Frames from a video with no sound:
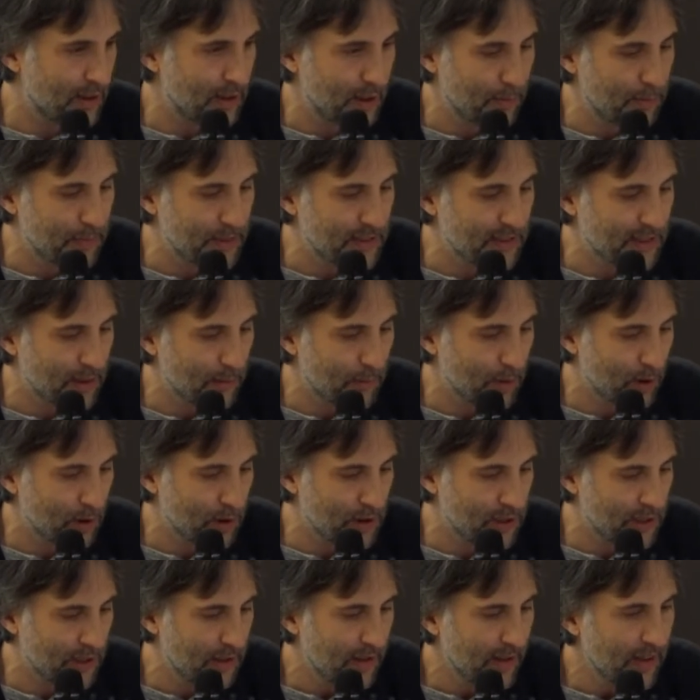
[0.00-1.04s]

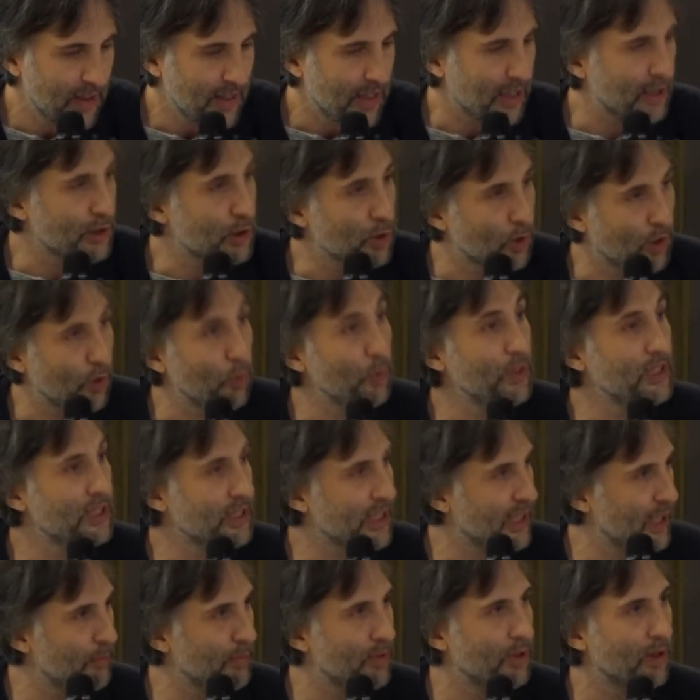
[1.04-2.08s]
epistemology, and so I will
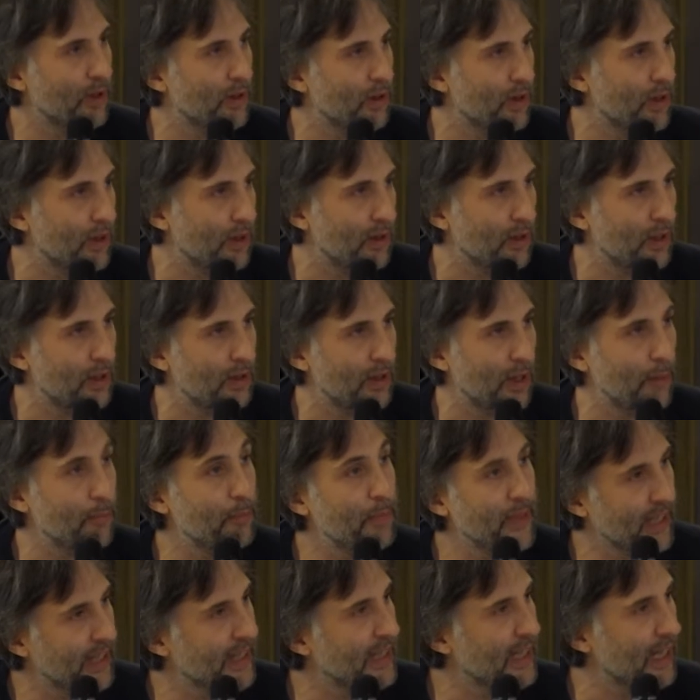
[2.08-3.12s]
skip the
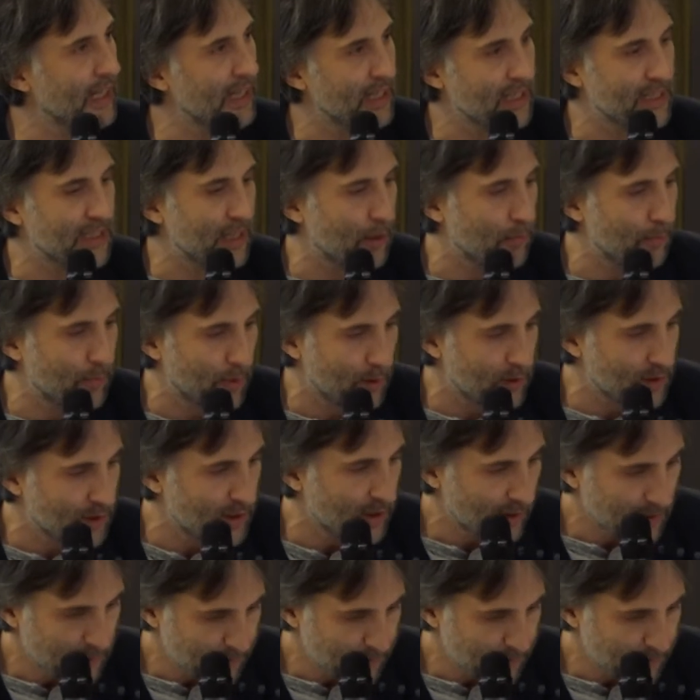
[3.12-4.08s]
empirical examples